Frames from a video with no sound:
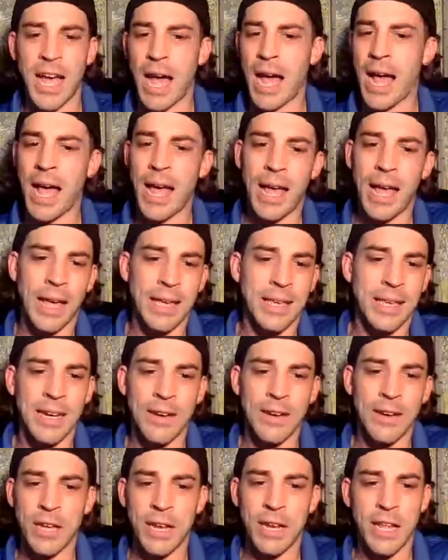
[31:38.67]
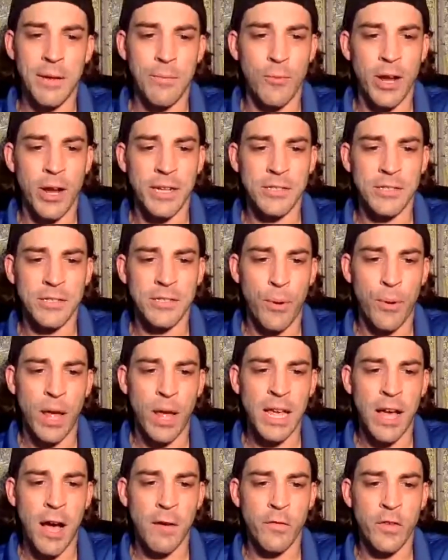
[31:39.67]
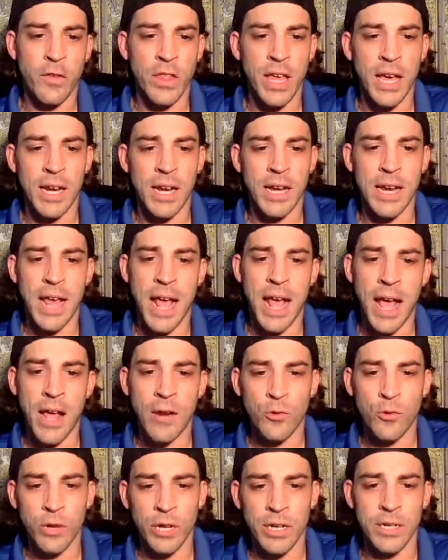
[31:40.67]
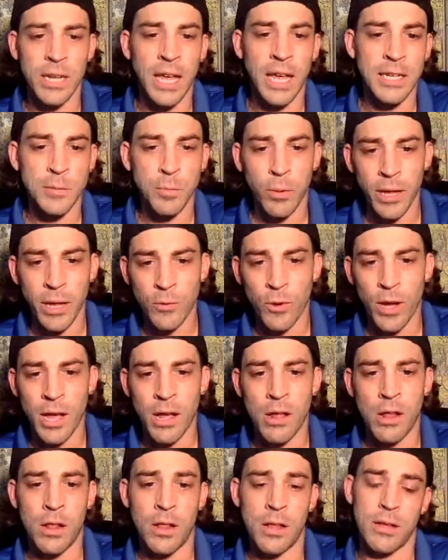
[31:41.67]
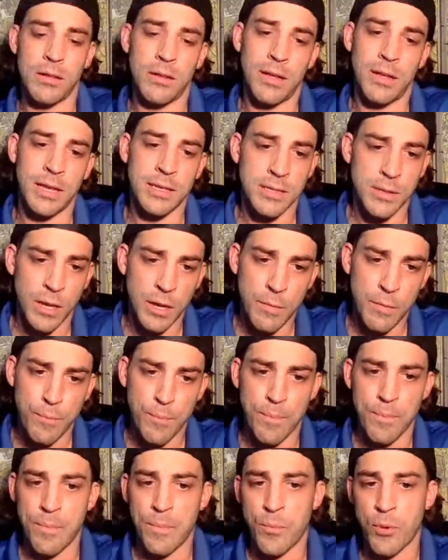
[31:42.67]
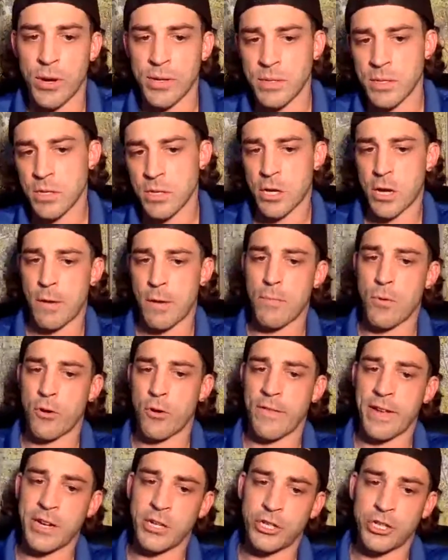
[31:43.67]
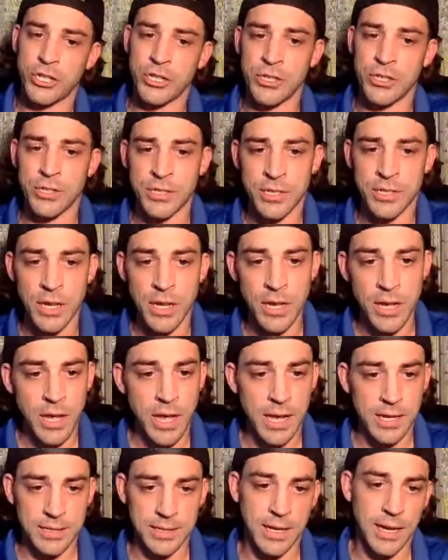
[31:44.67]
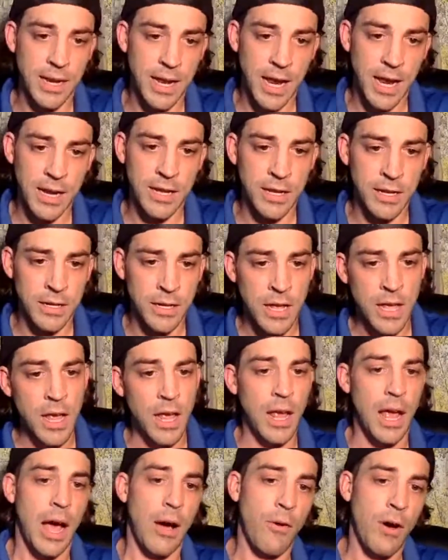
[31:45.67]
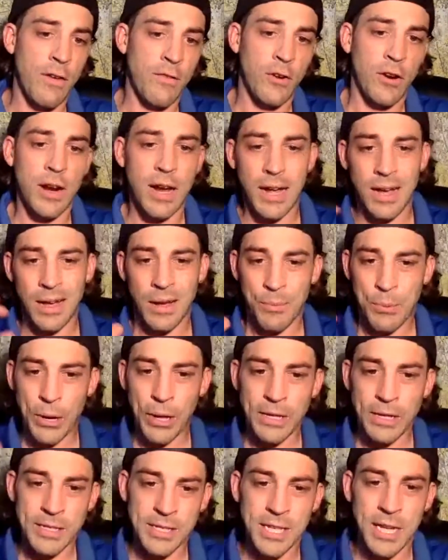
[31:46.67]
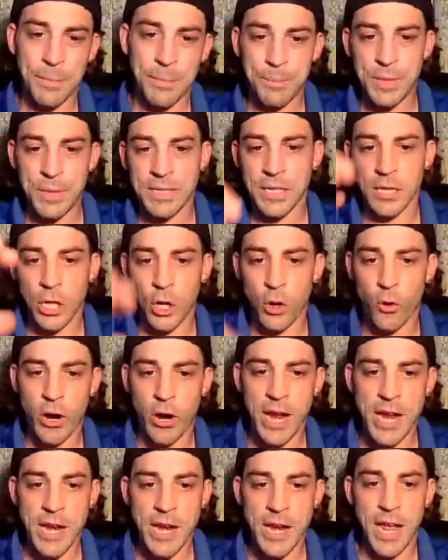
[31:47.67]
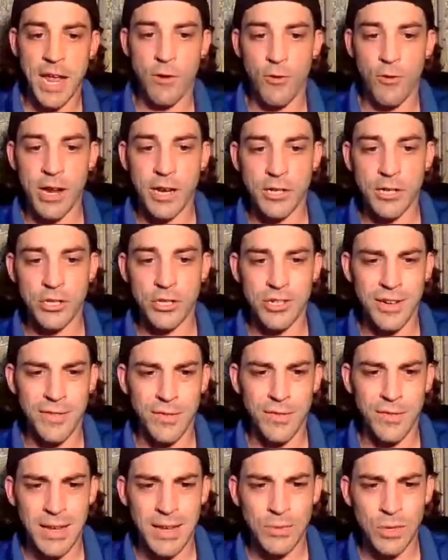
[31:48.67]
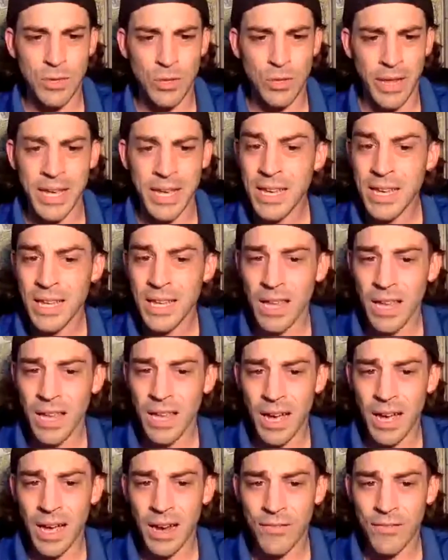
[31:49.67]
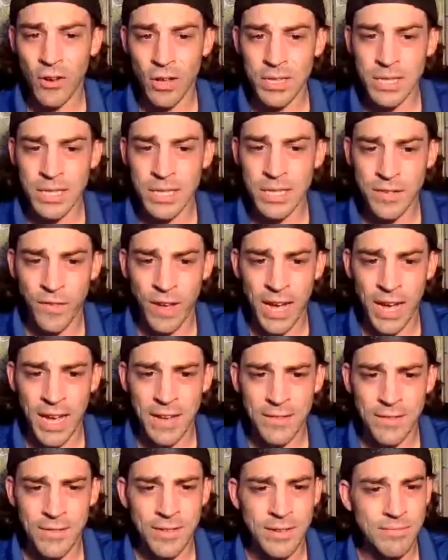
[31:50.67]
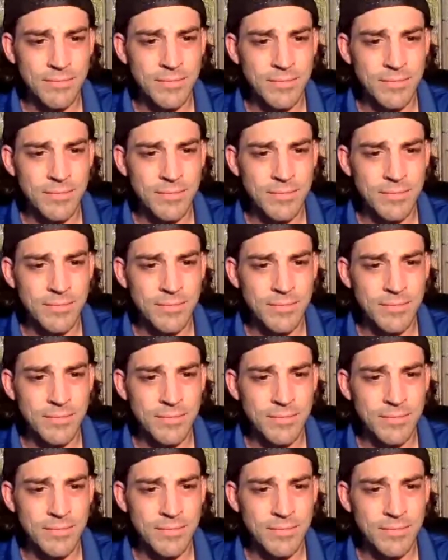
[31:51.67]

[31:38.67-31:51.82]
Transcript: I can never get him right, so I'm probably off of that. And Hadwin has played well. Is in President Cup motivations as a Canadian. However, probably skip this lower 8K range. Do you have a name you like out of all these 5?